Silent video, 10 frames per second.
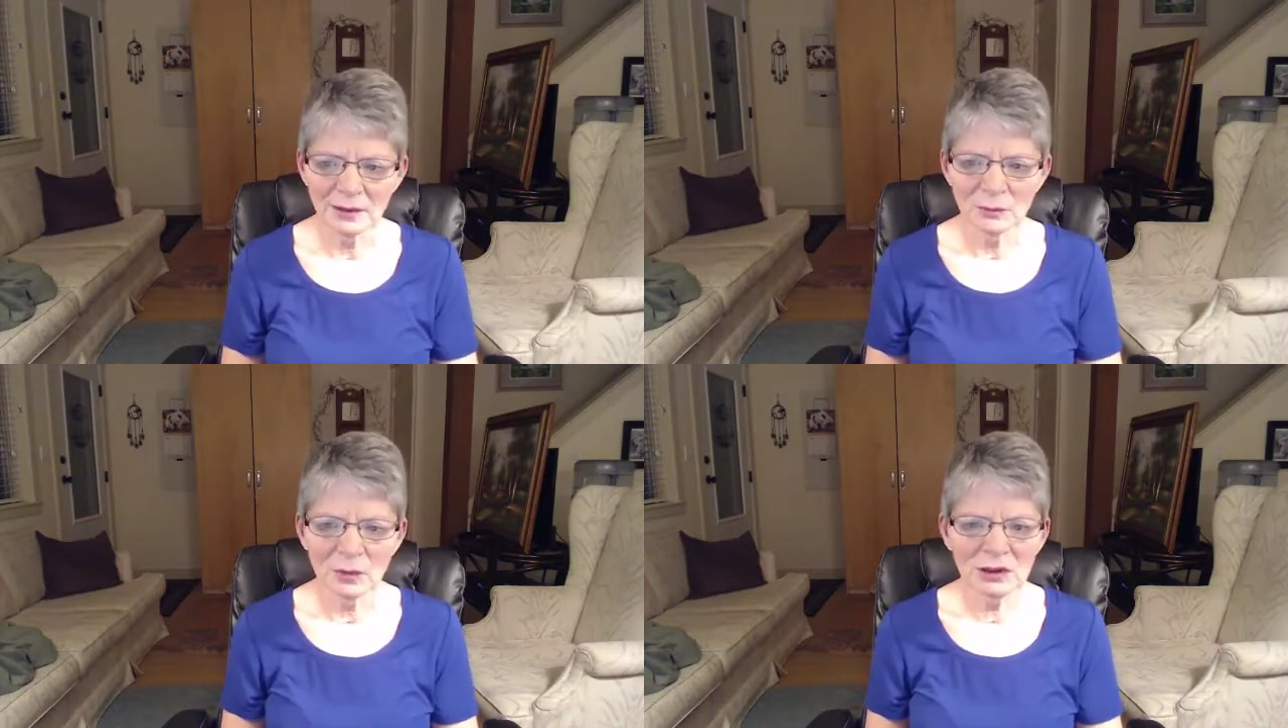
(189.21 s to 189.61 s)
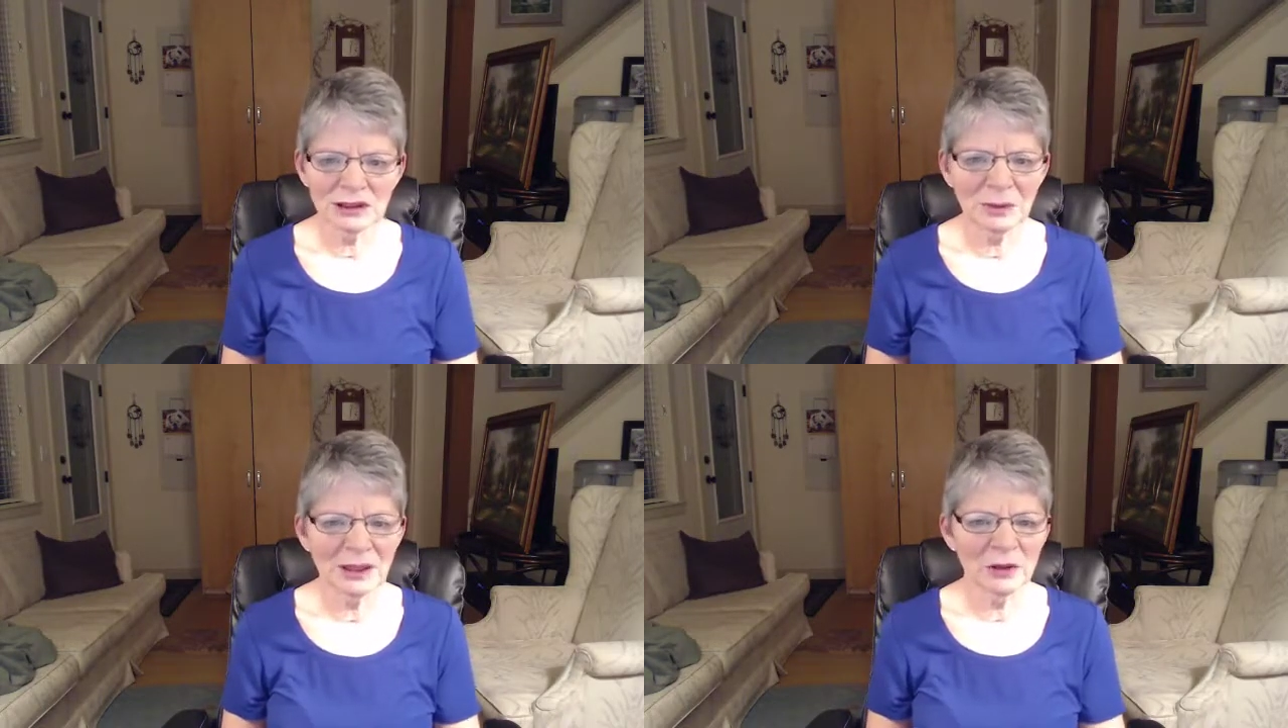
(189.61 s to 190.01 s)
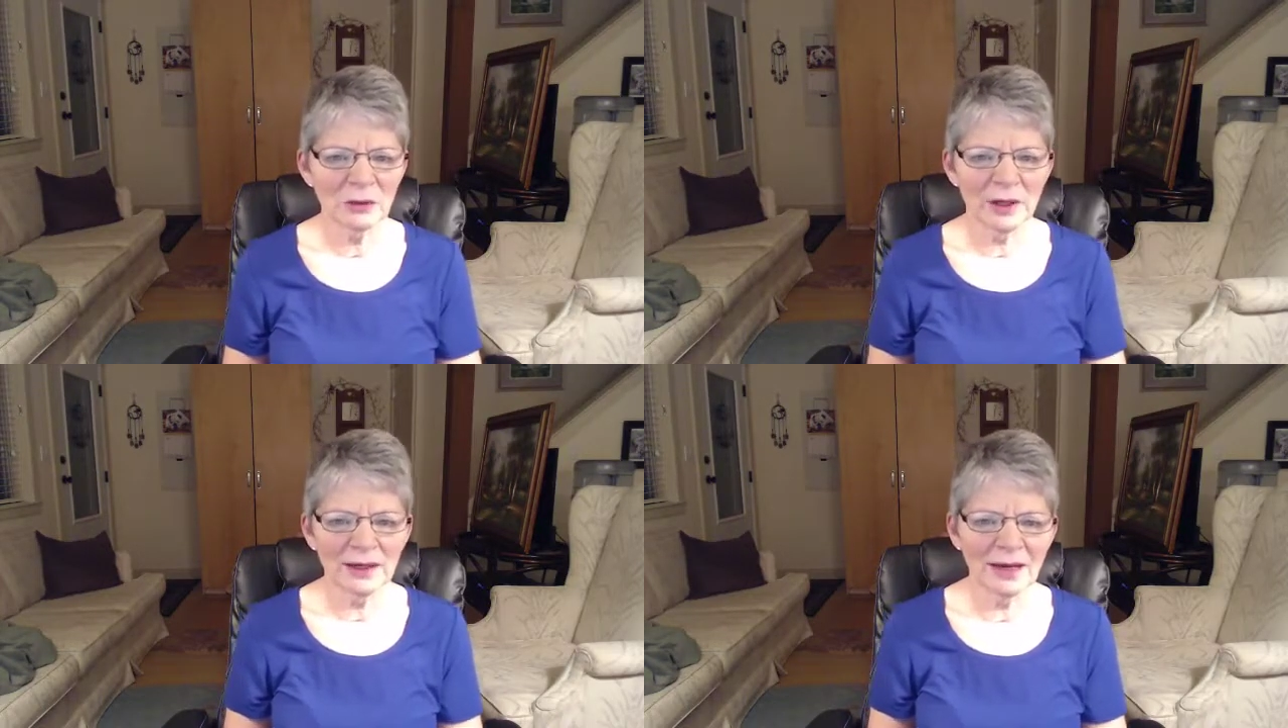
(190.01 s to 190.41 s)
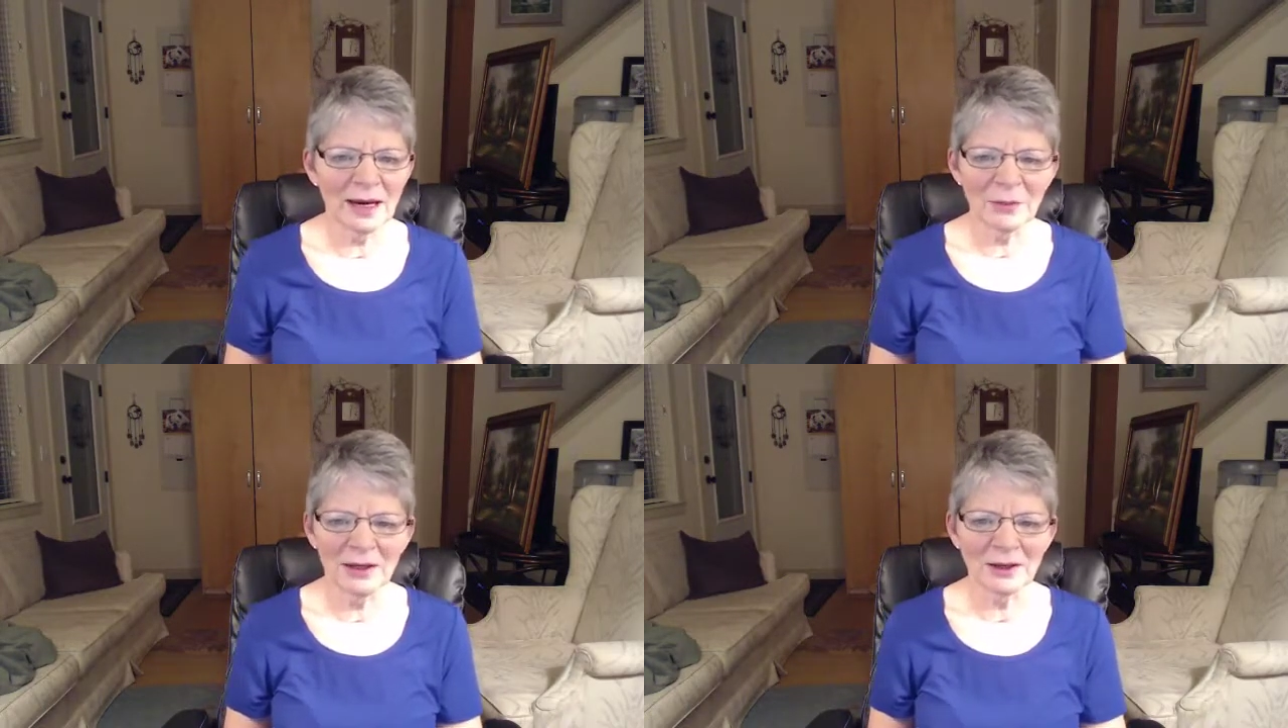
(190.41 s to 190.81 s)
Well, it looks like we got a great
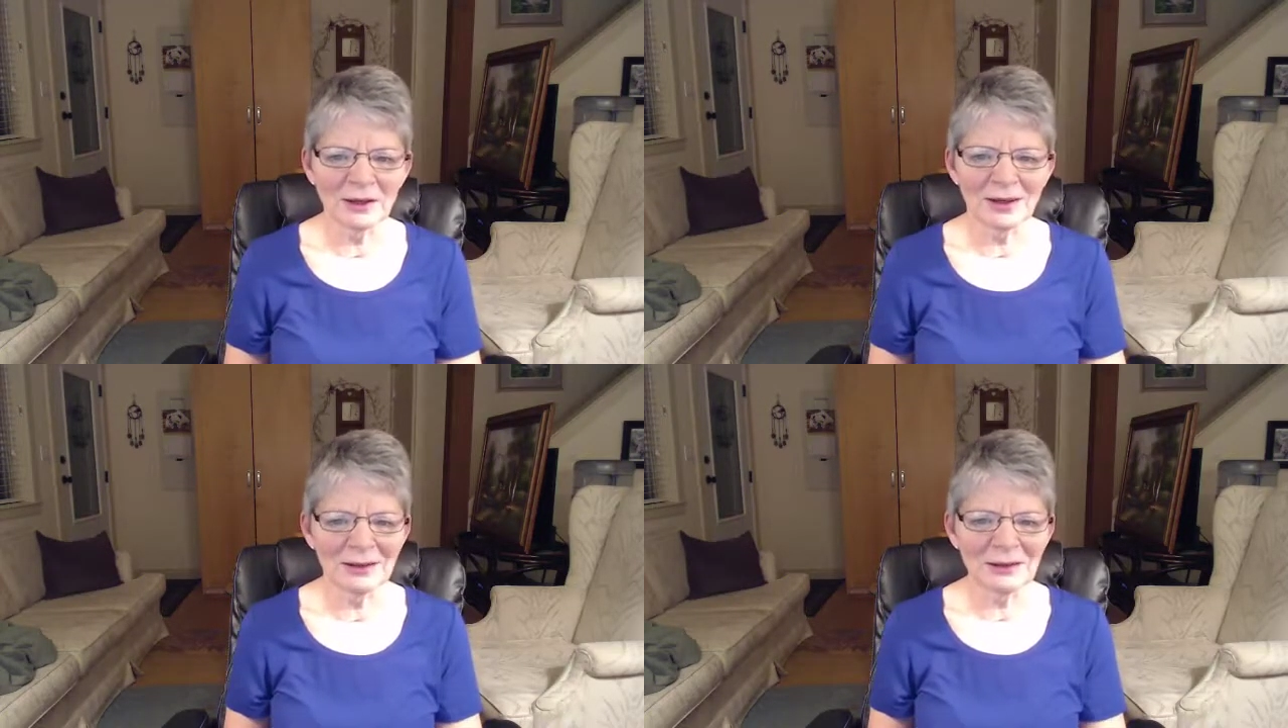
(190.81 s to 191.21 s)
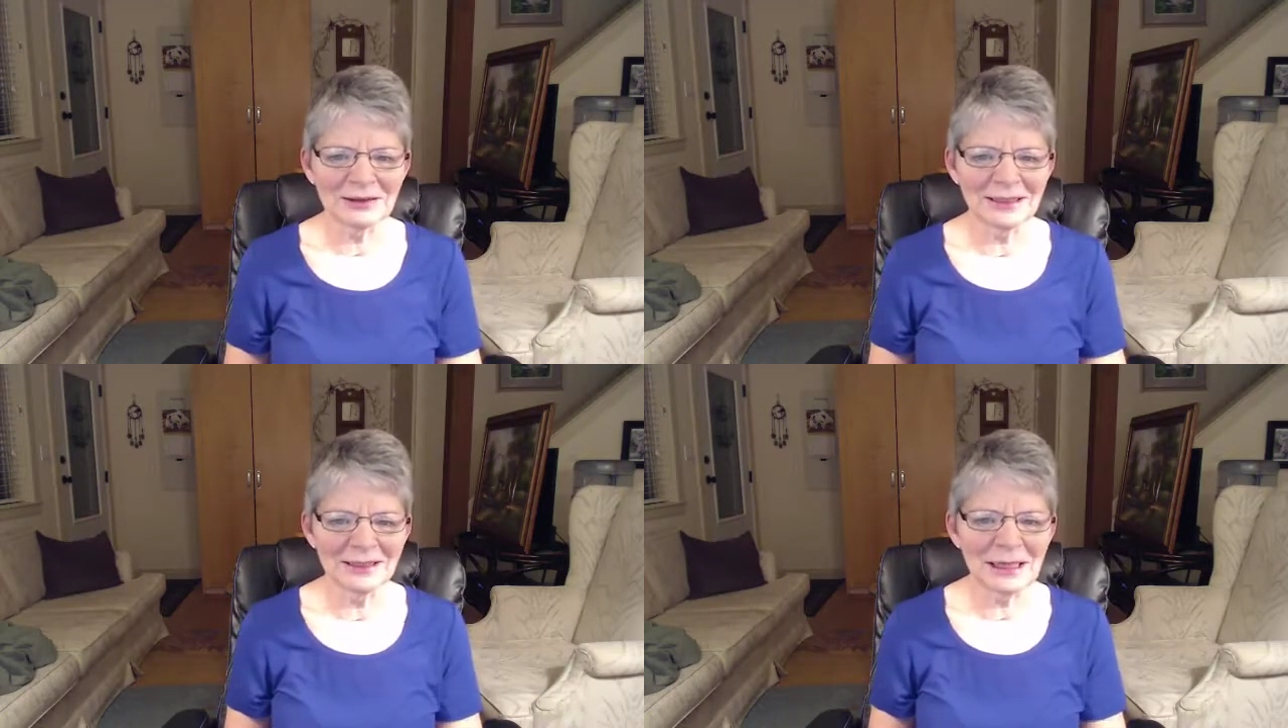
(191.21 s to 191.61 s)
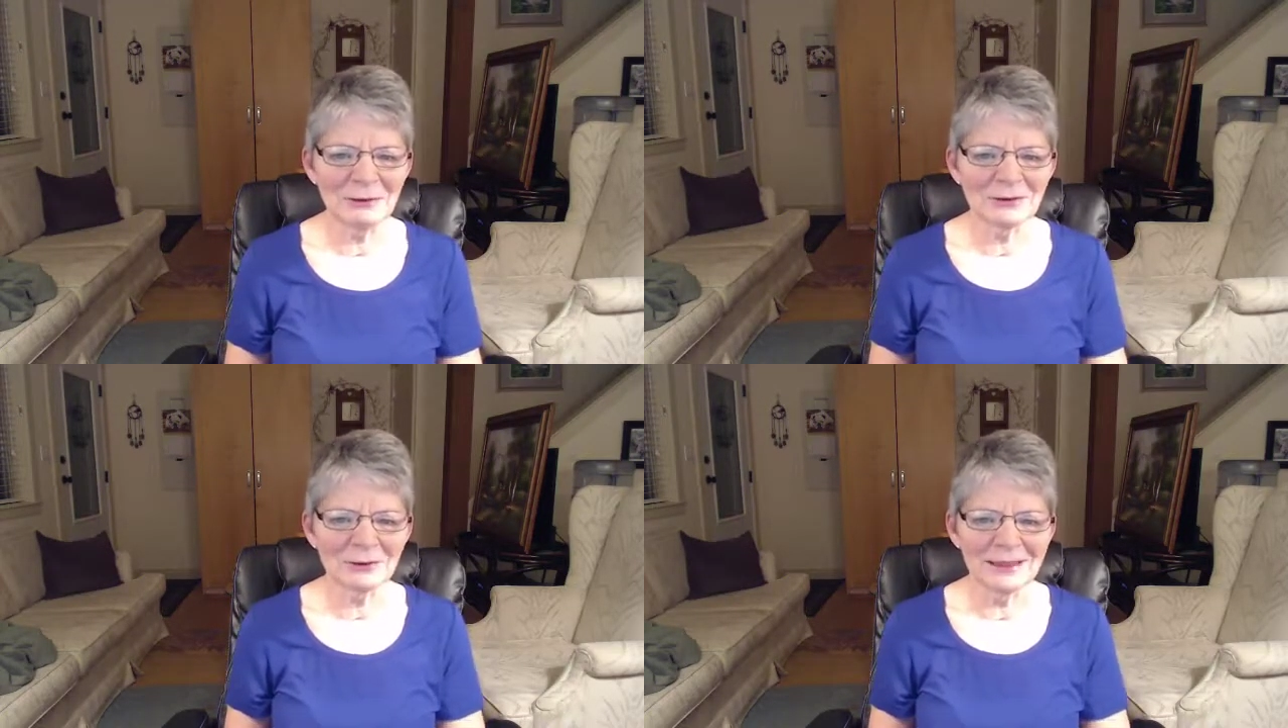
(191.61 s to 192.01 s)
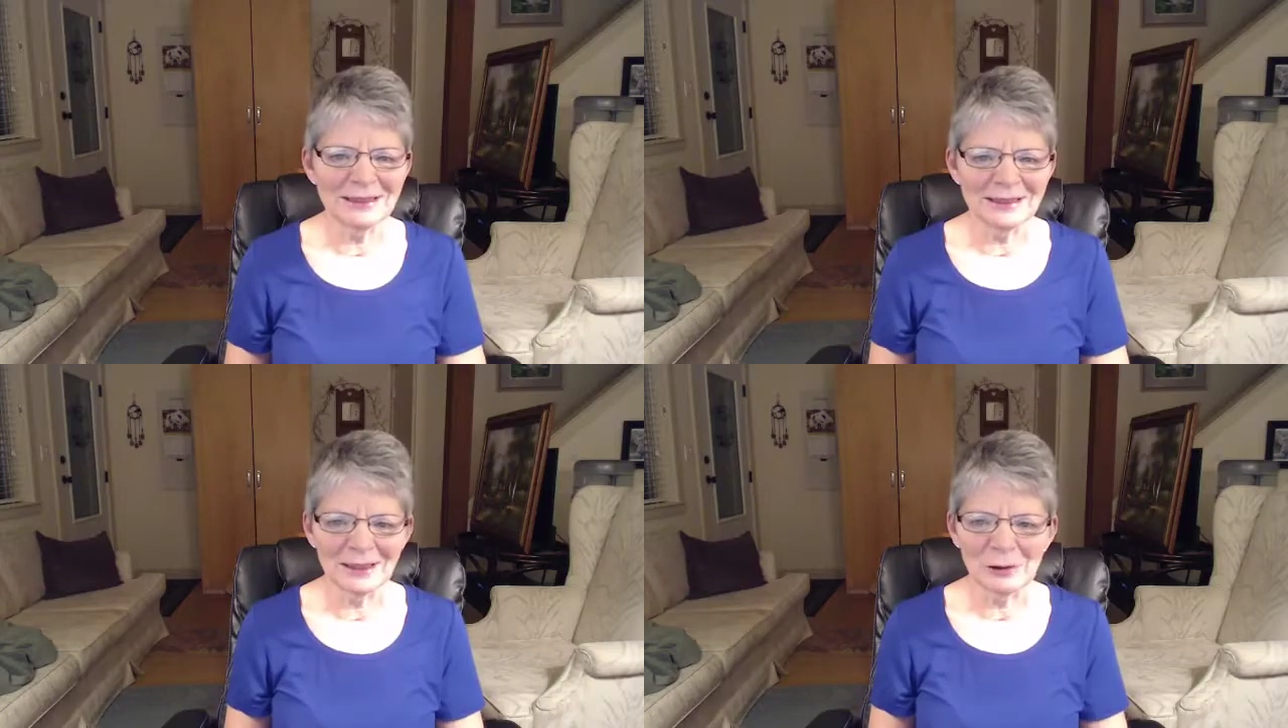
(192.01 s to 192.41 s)
camera here. It looks like it keeps
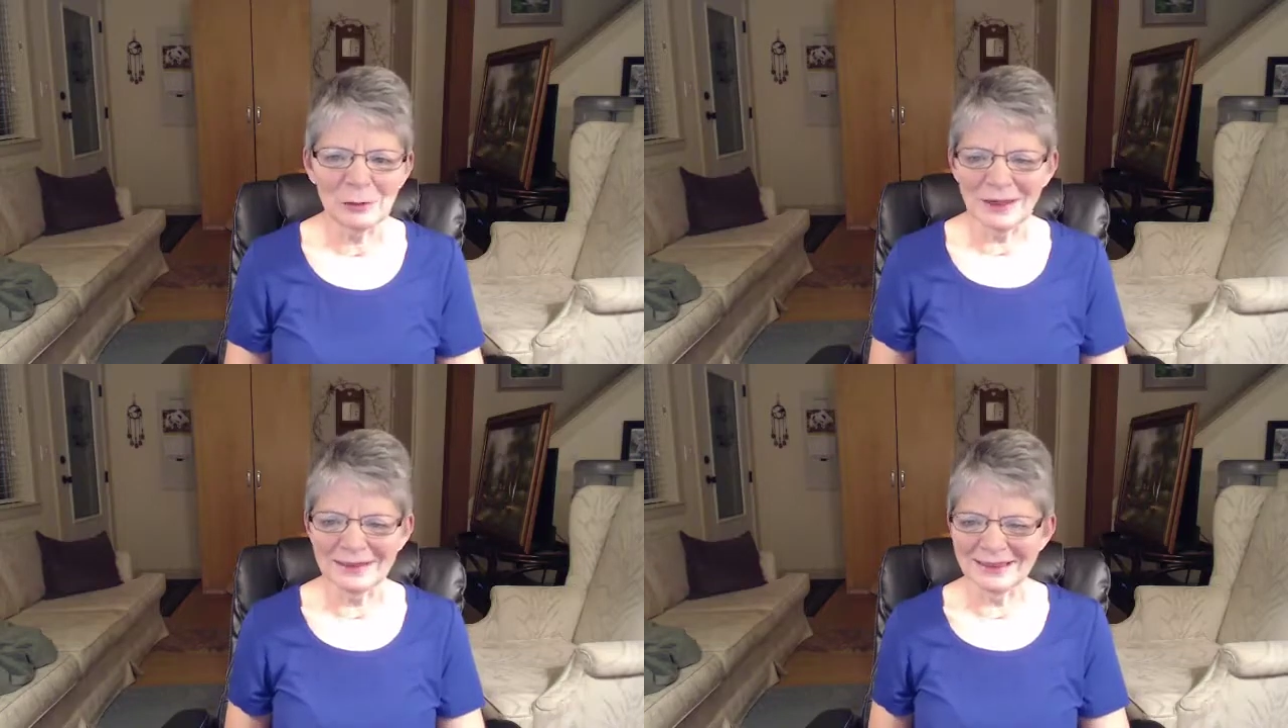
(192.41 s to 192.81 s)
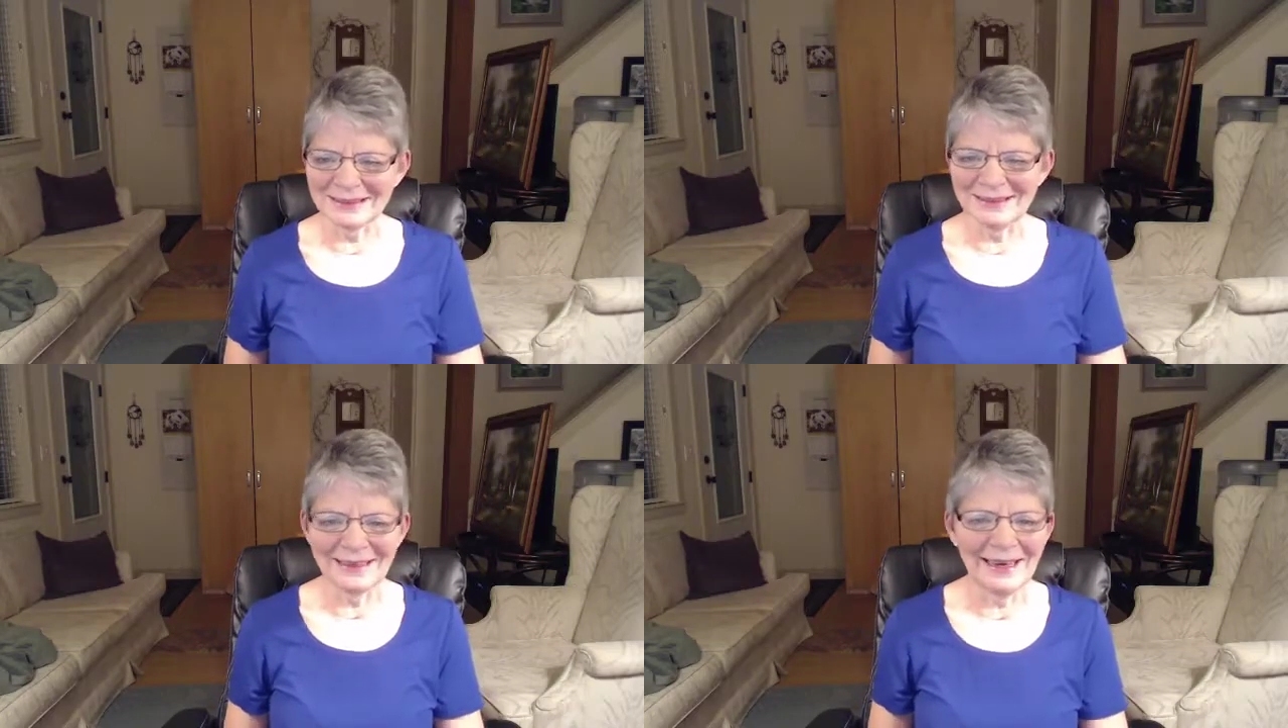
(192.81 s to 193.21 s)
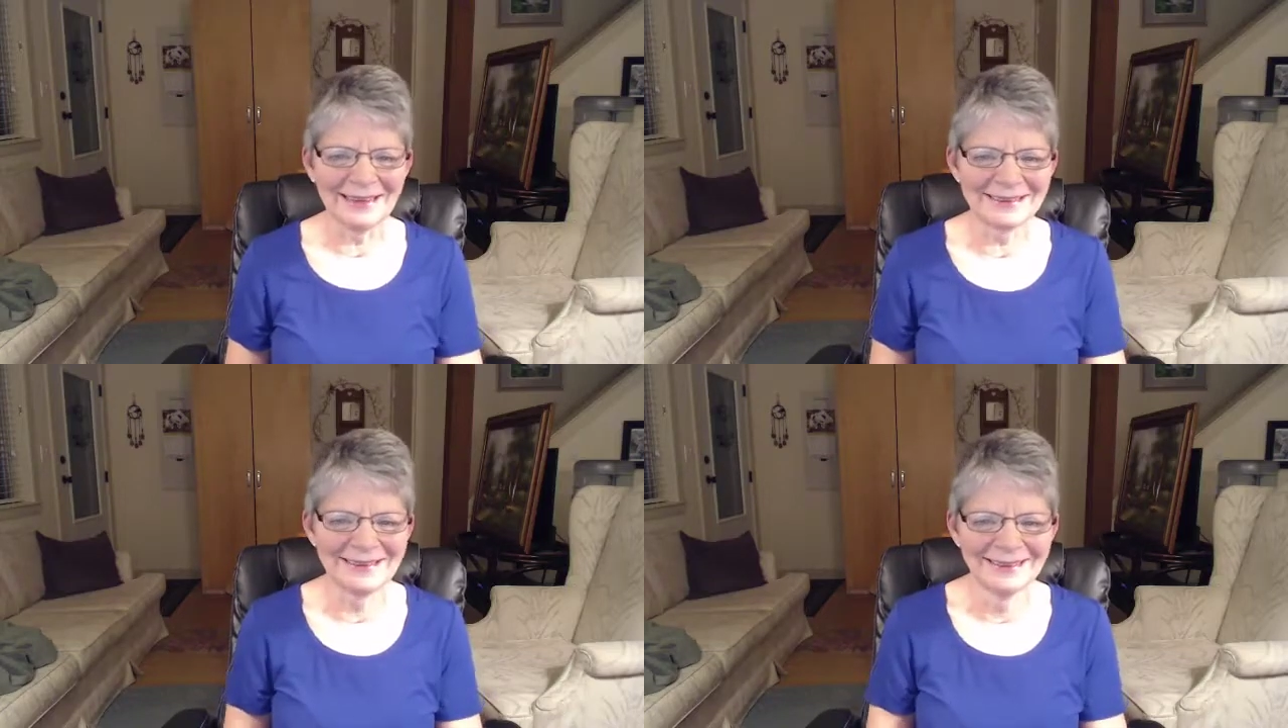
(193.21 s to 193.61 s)
freezing. I hope that doesn't last.